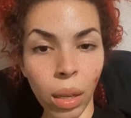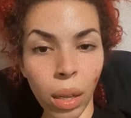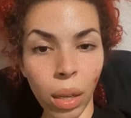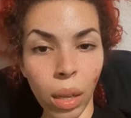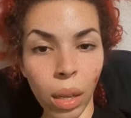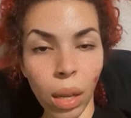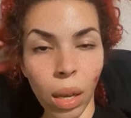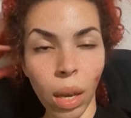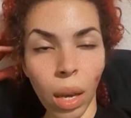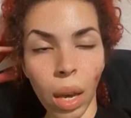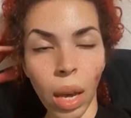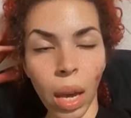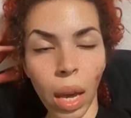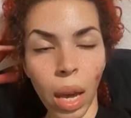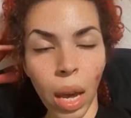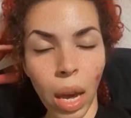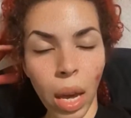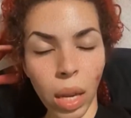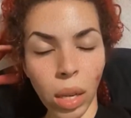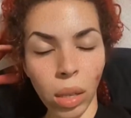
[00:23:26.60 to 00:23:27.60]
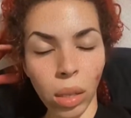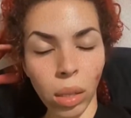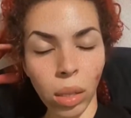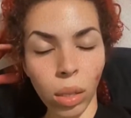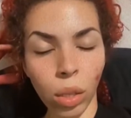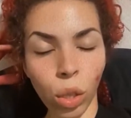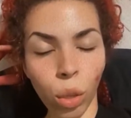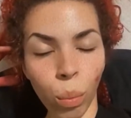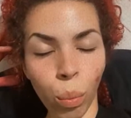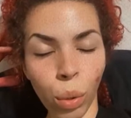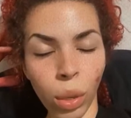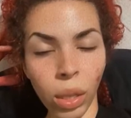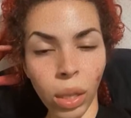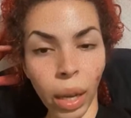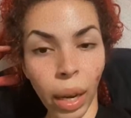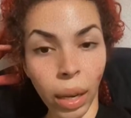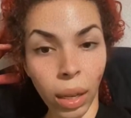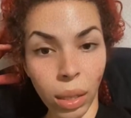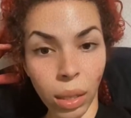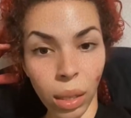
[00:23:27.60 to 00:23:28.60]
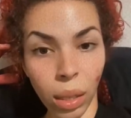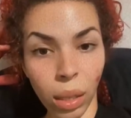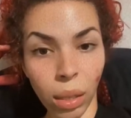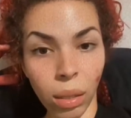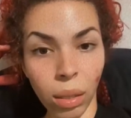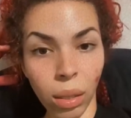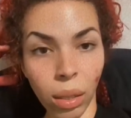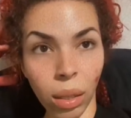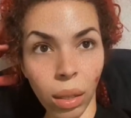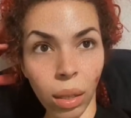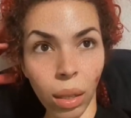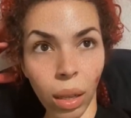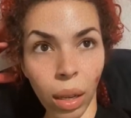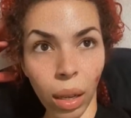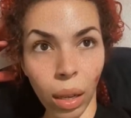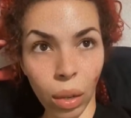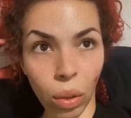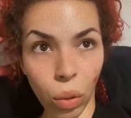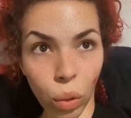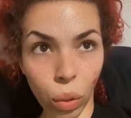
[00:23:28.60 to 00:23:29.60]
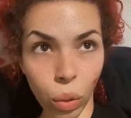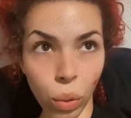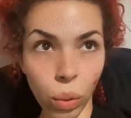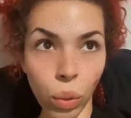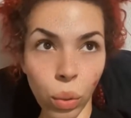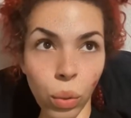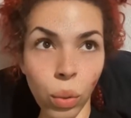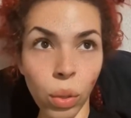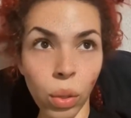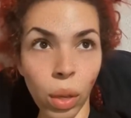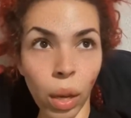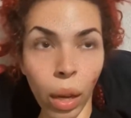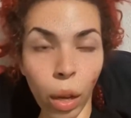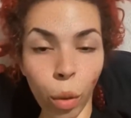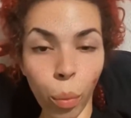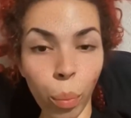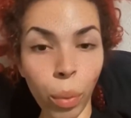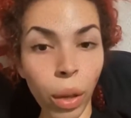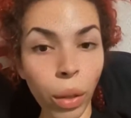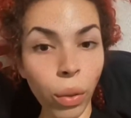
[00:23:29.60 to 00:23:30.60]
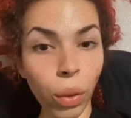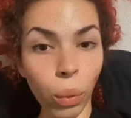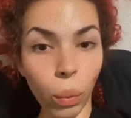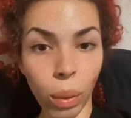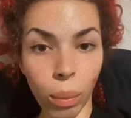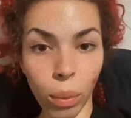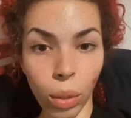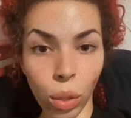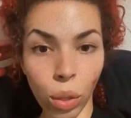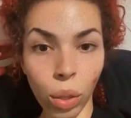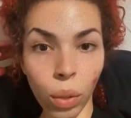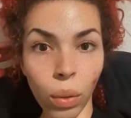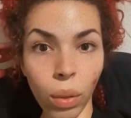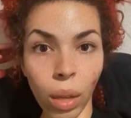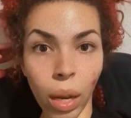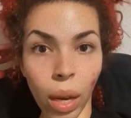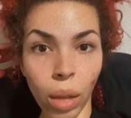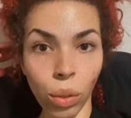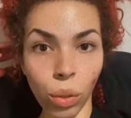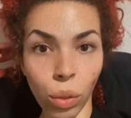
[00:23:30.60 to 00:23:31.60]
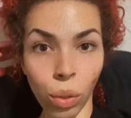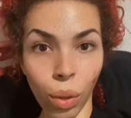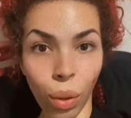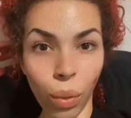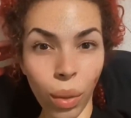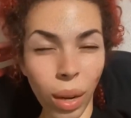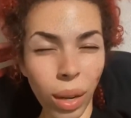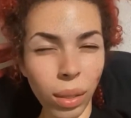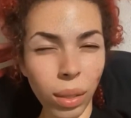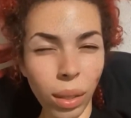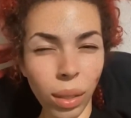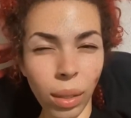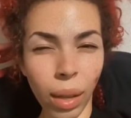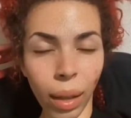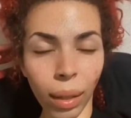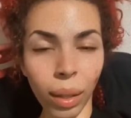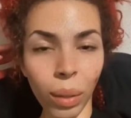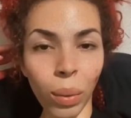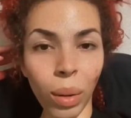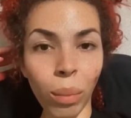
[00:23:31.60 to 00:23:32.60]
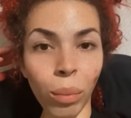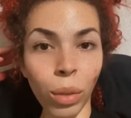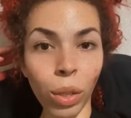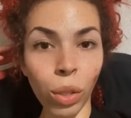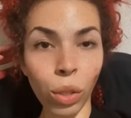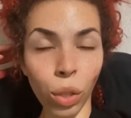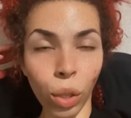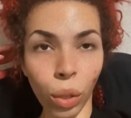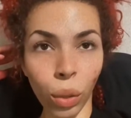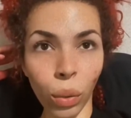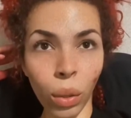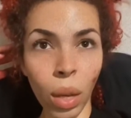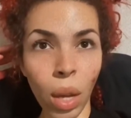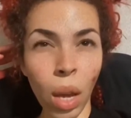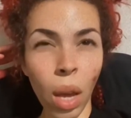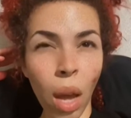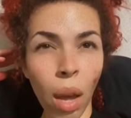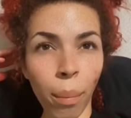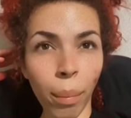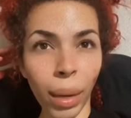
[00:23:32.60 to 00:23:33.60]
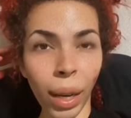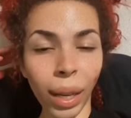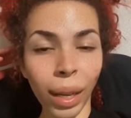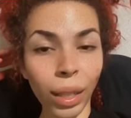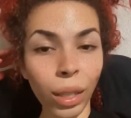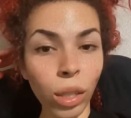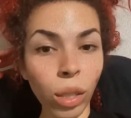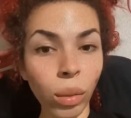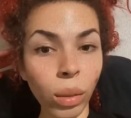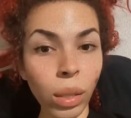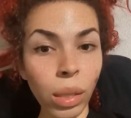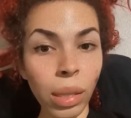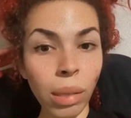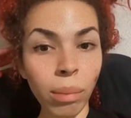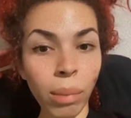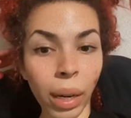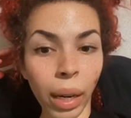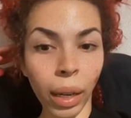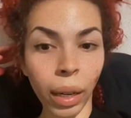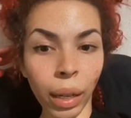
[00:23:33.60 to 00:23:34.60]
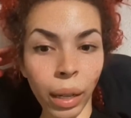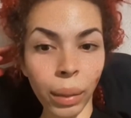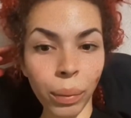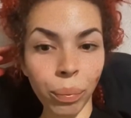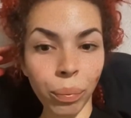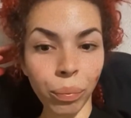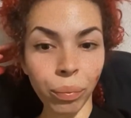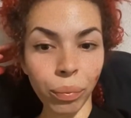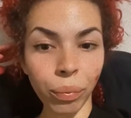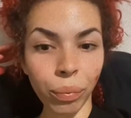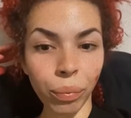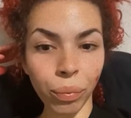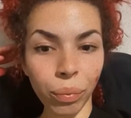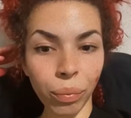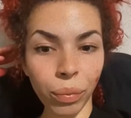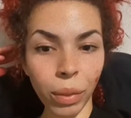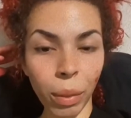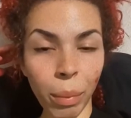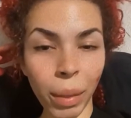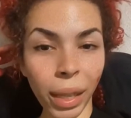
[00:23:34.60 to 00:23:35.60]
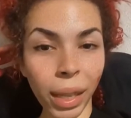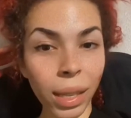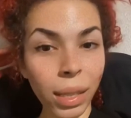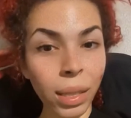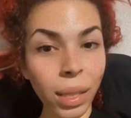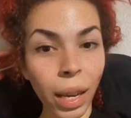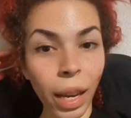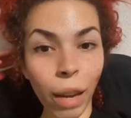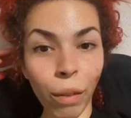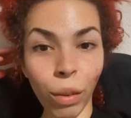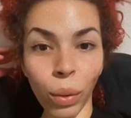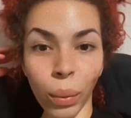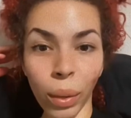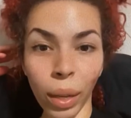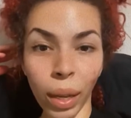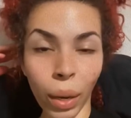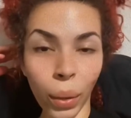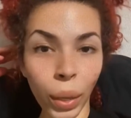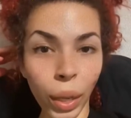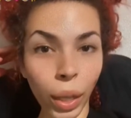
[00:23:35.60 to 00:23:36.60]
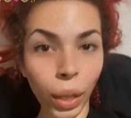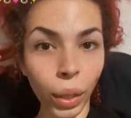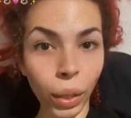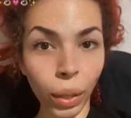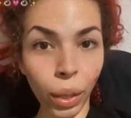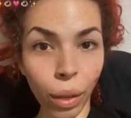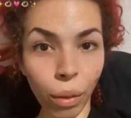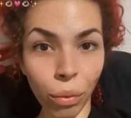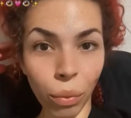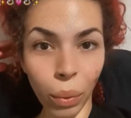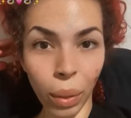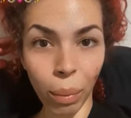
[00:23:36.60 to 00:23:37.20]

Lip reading: system as a woman, and to protect it, and also to help other women do that. So that is exactly what I'm going to do, but I got to do it smart,